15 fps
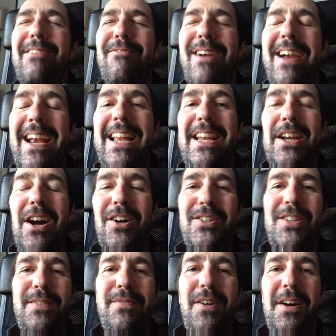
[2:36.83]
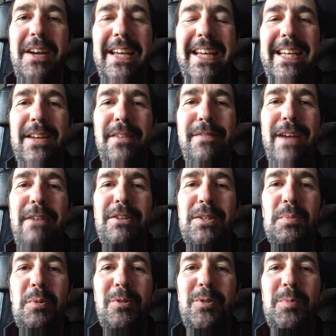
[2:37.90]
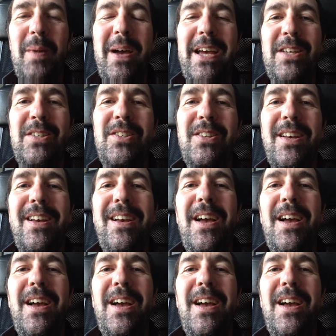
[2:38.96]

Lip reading: really nasty fight in a very small space,